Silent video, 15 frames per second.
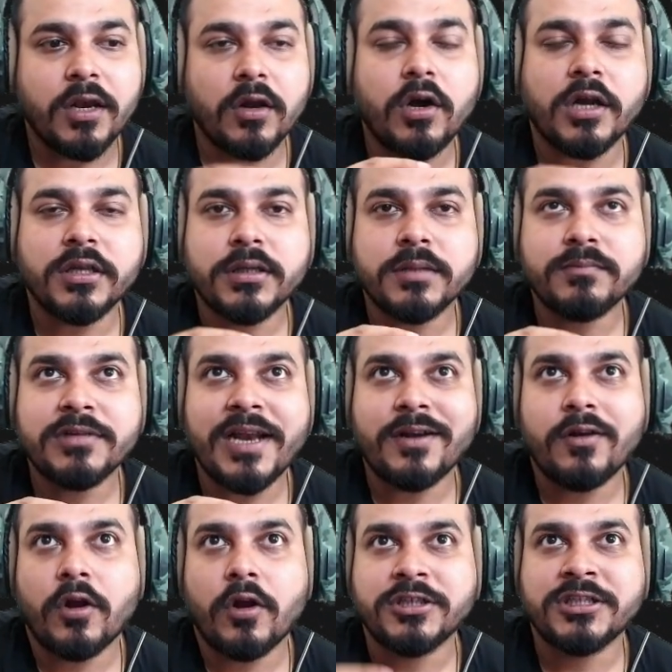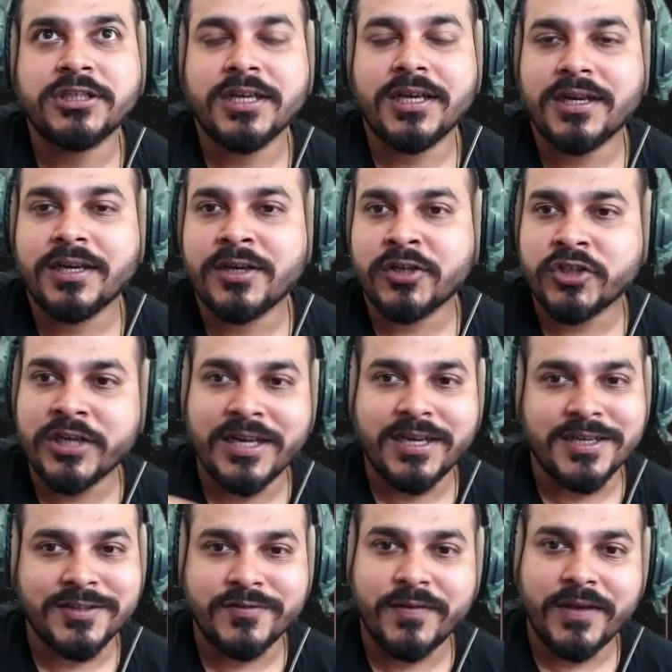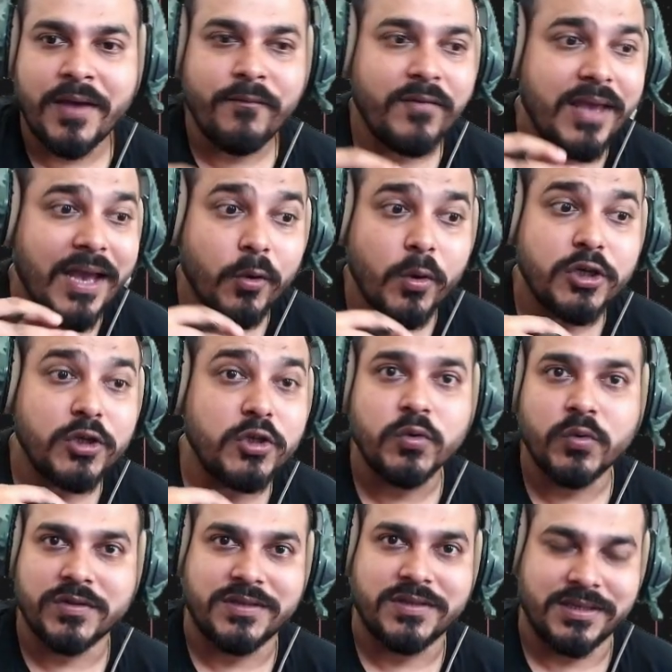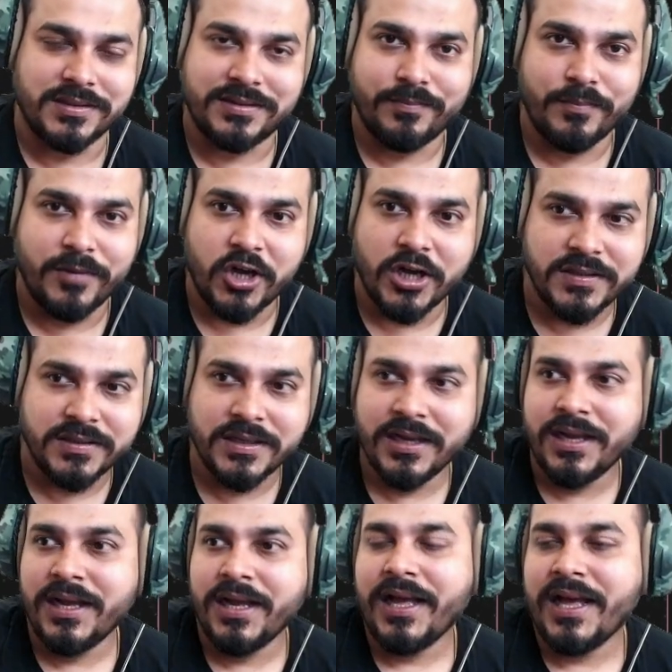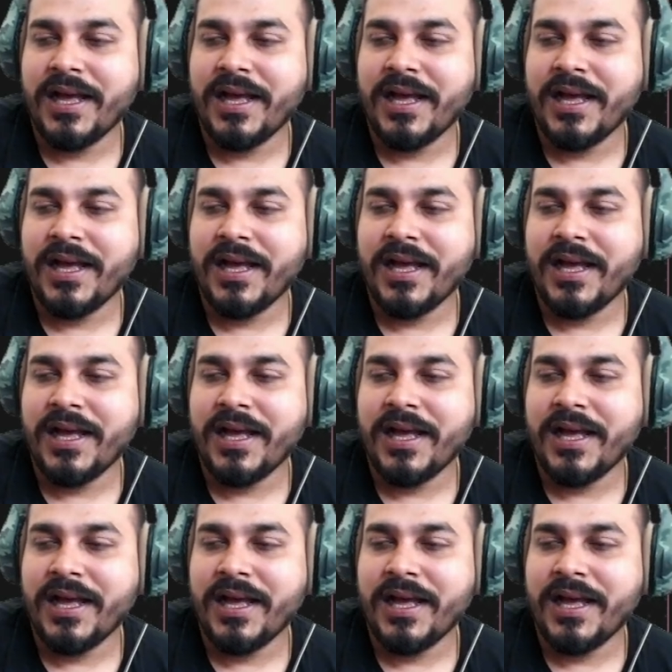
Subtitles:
the algorithms like logistic regression and SVM, we are going to use this, because